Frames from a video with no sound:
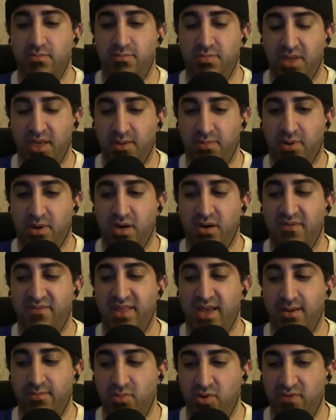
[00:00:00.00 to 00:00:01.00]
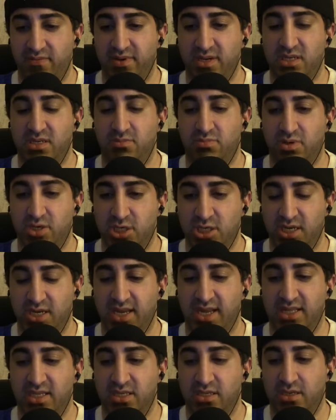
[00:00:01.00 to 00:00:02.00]
be a part of that movement to push
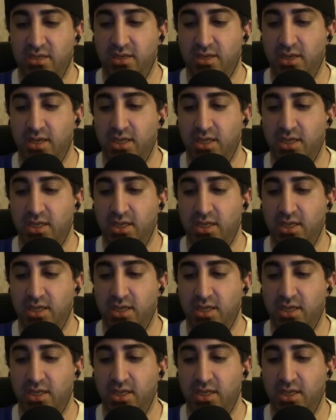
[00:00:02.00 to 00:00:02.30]
against